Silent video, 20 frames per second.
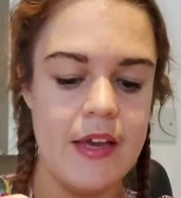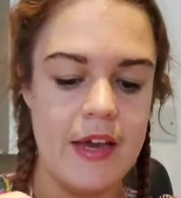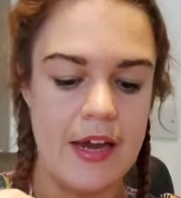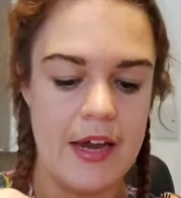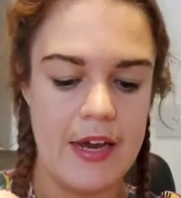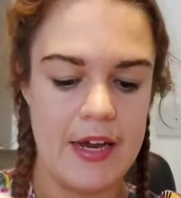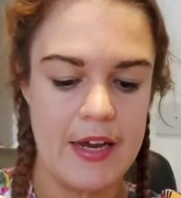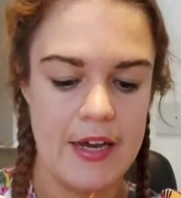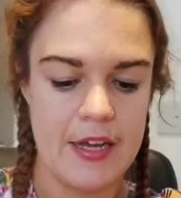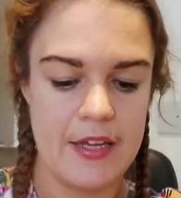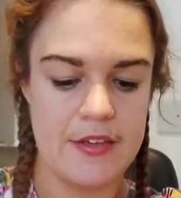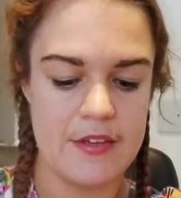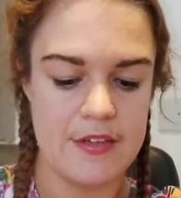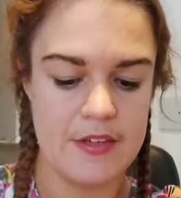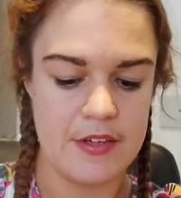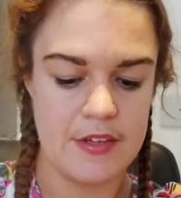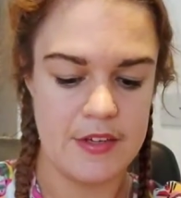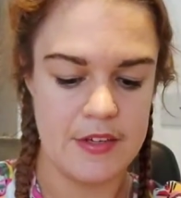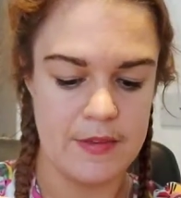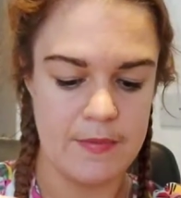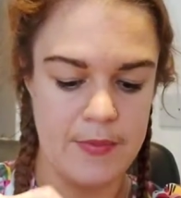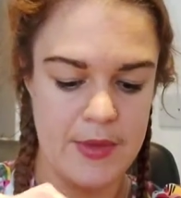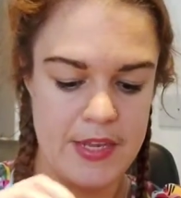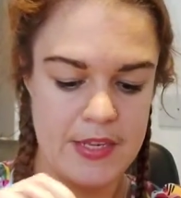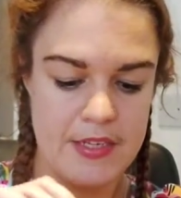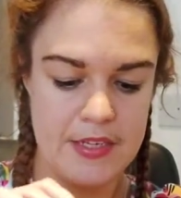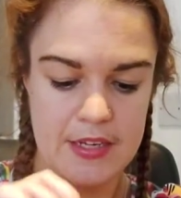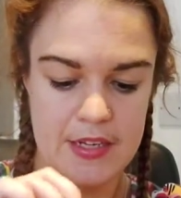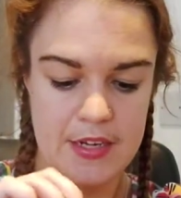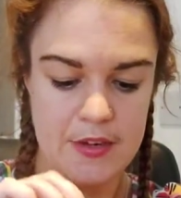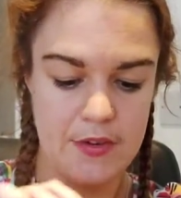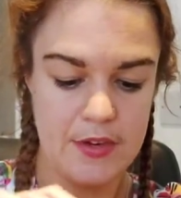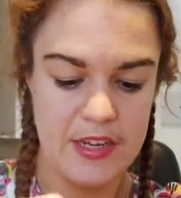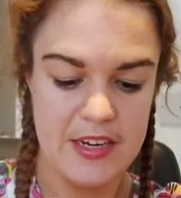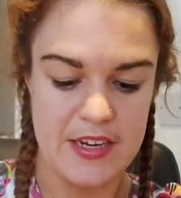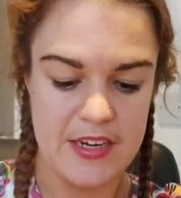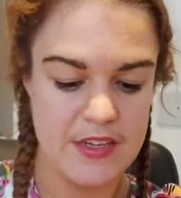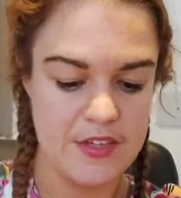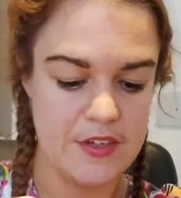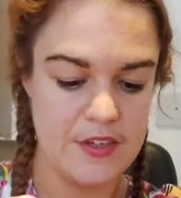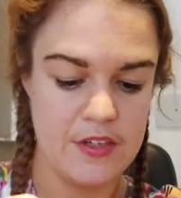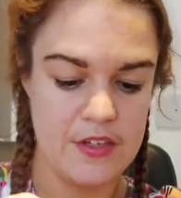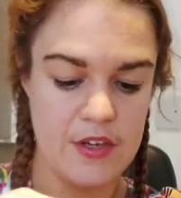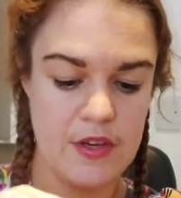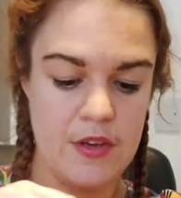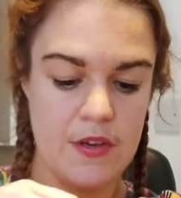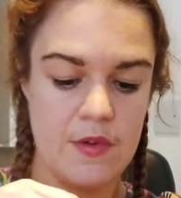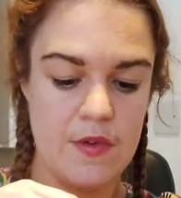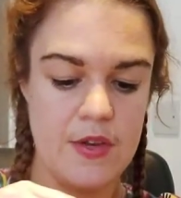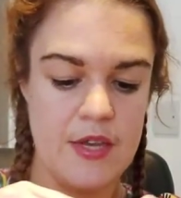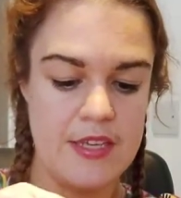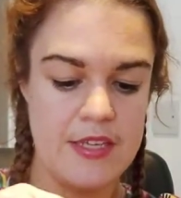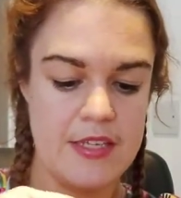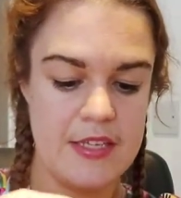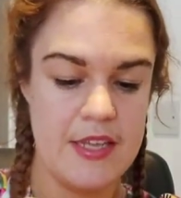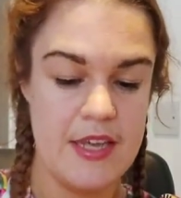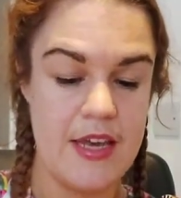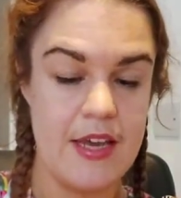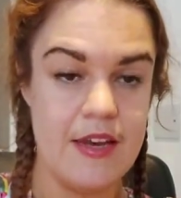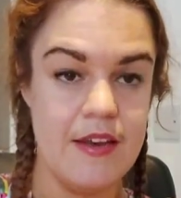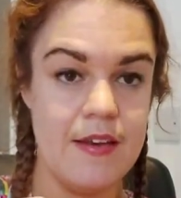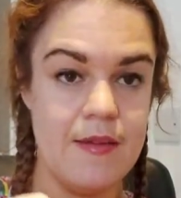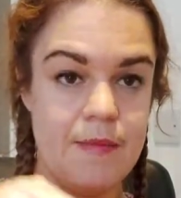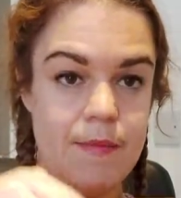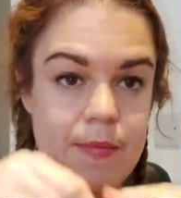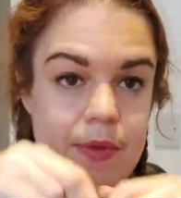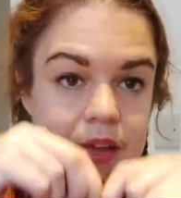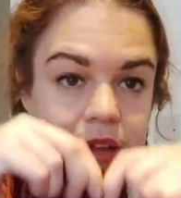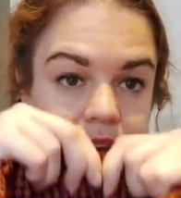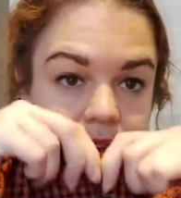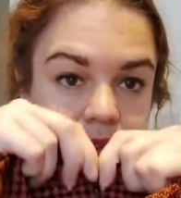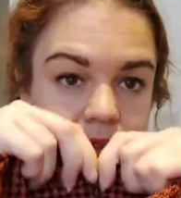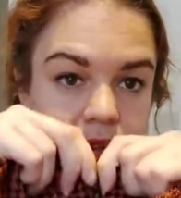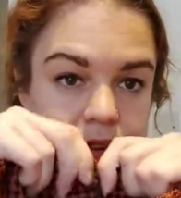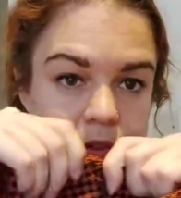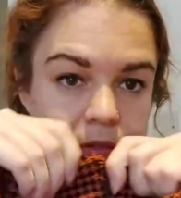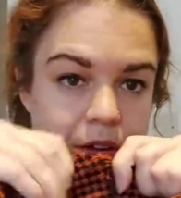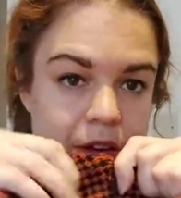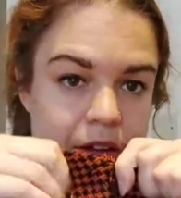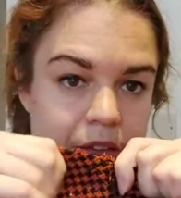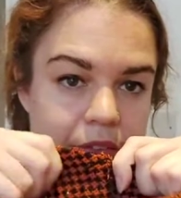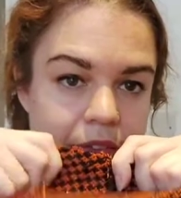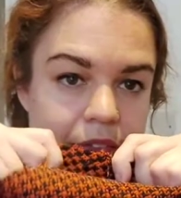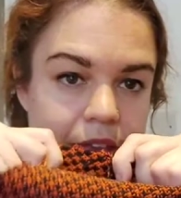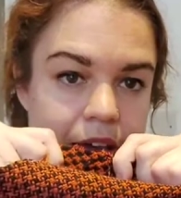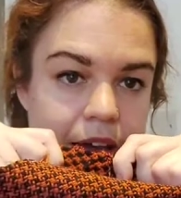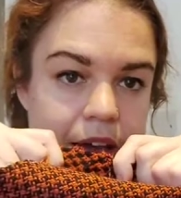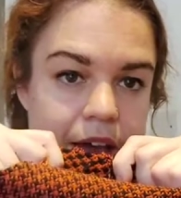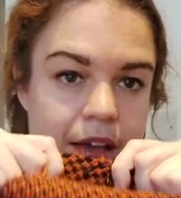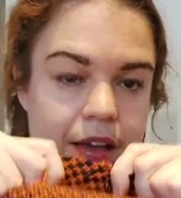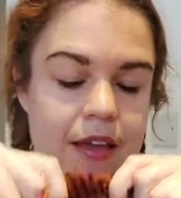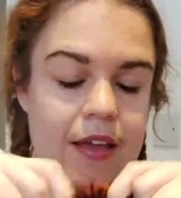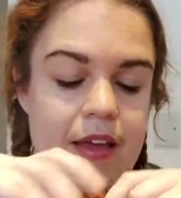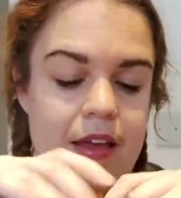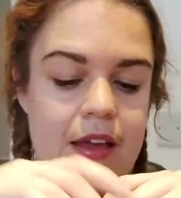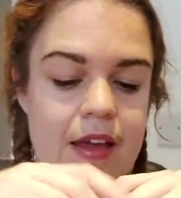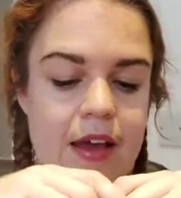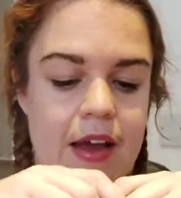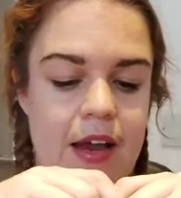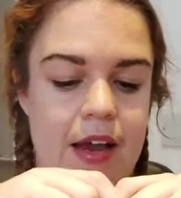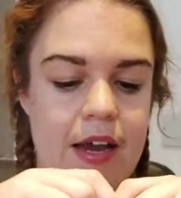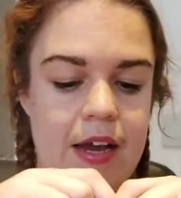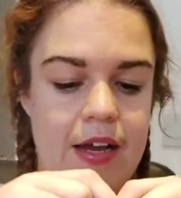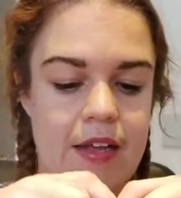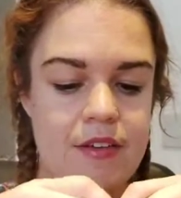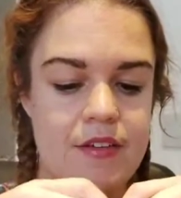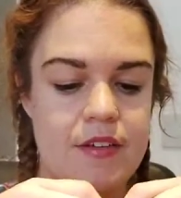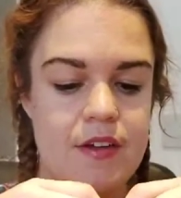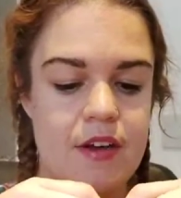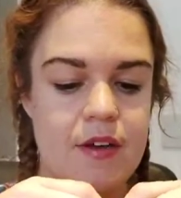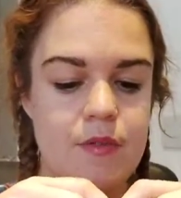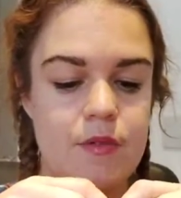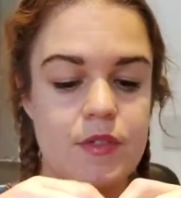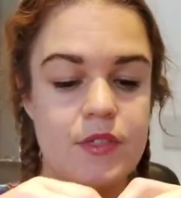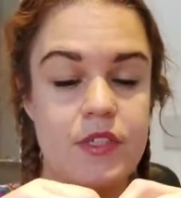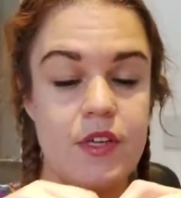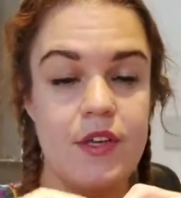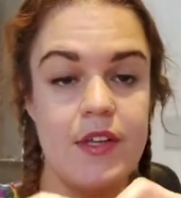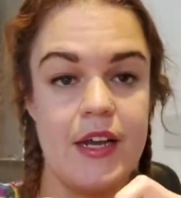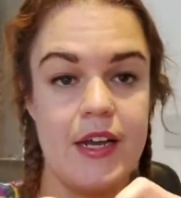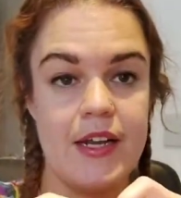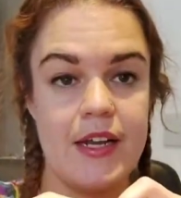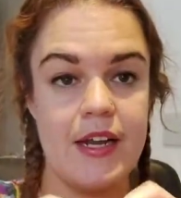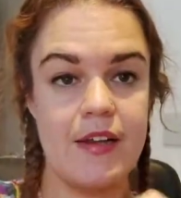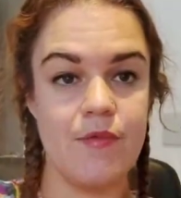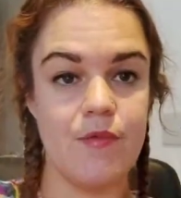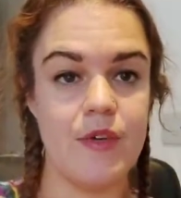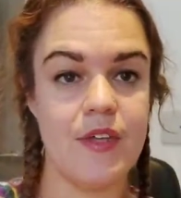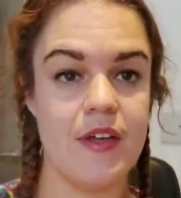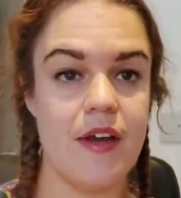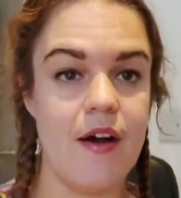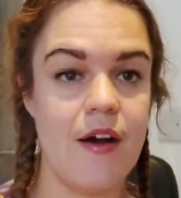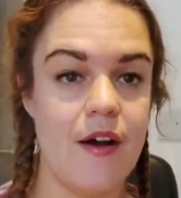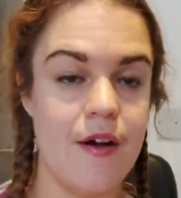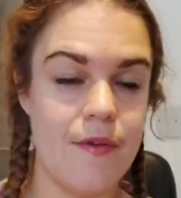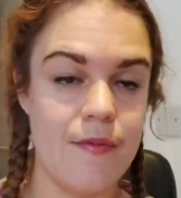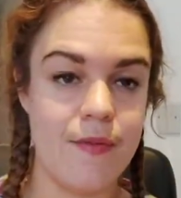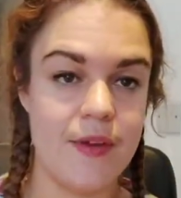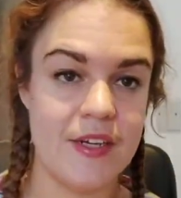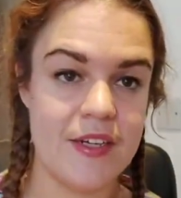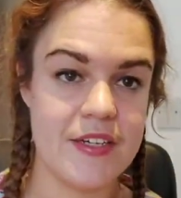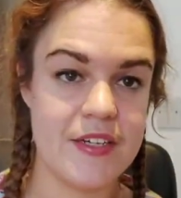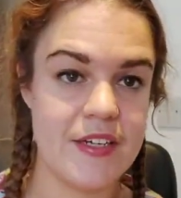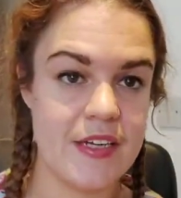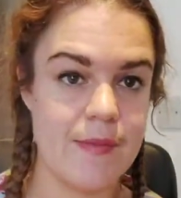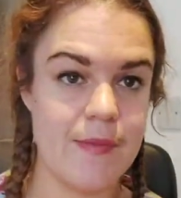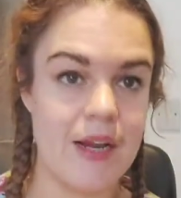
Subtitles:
And basically all I need to do is then pin around there, and I will sew that again with a 1/2 inch seam